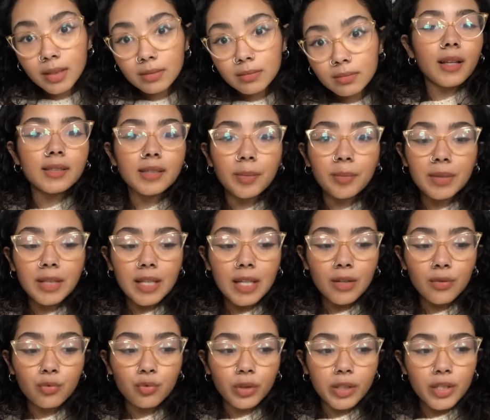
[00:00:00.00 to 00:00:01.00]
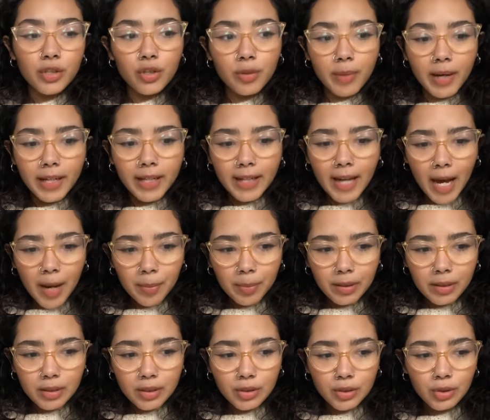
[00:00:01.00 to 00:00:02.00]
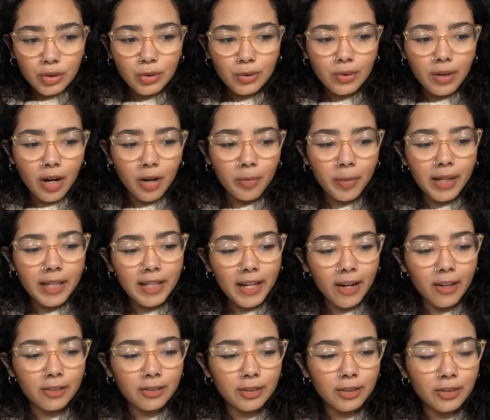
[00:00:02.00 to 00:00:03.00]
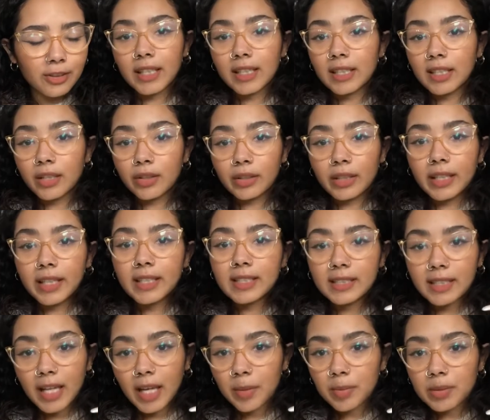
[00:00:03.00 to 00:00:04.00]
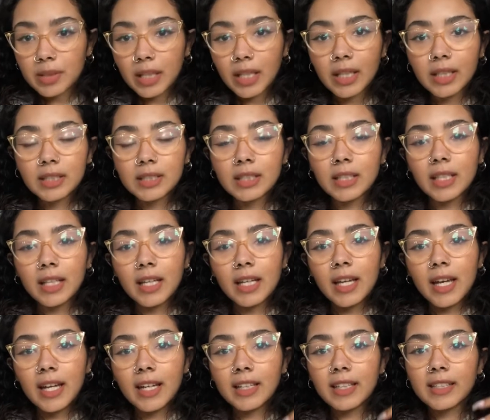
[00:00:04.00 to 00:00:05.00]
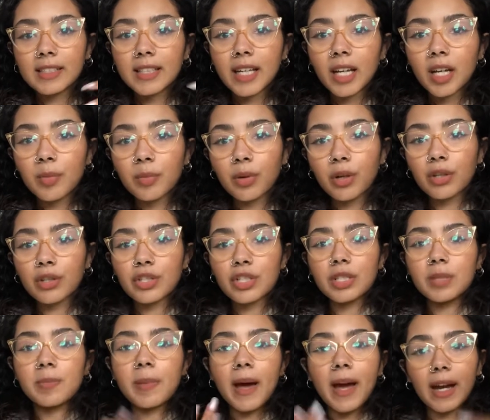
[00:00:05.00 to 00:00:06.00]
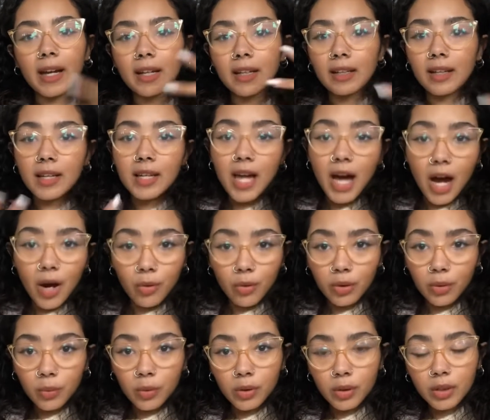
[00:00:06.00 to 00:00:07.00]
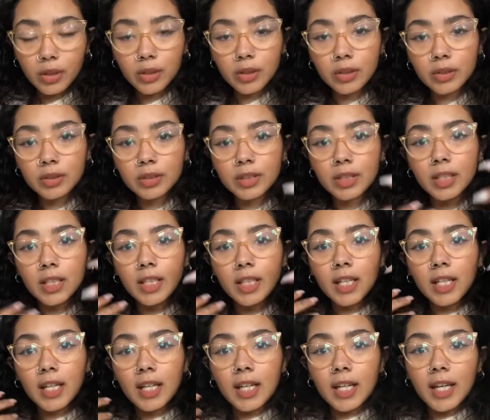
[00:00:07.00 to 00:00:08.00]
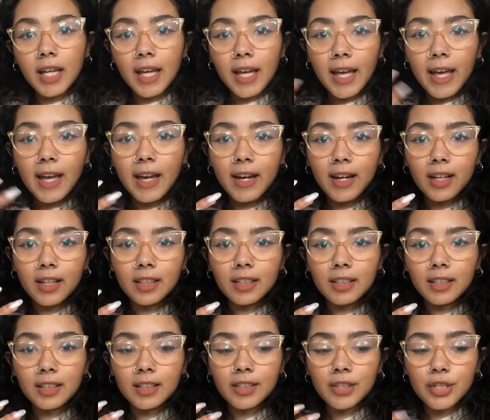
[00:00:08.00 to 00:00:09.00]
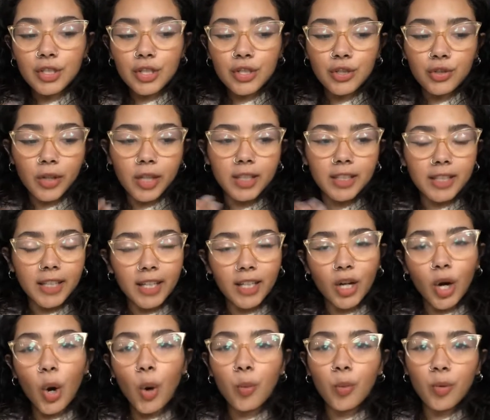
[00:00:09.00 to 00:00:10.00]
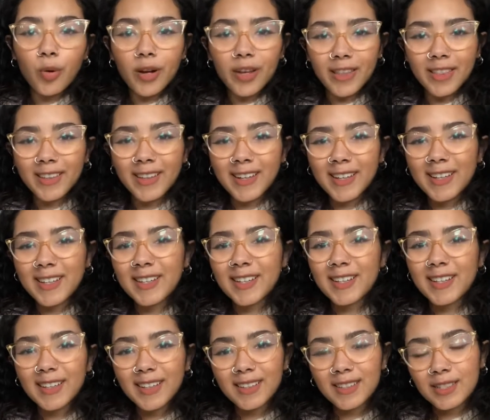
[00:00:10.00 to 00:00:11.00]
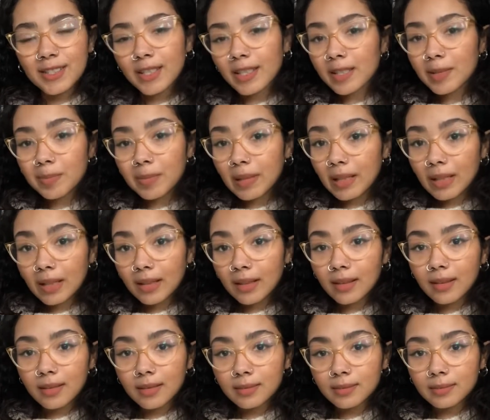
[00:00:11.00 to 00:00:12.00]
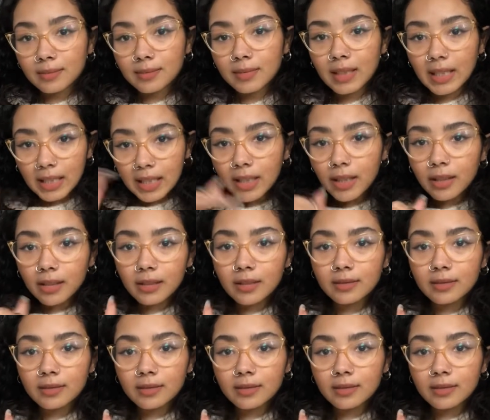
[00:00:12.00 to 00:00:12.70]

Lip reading: Something really traumatic happens to our main character, like nearly escapes it. And in the second book, she's back in our world, and she's trying to like cope with like just being here.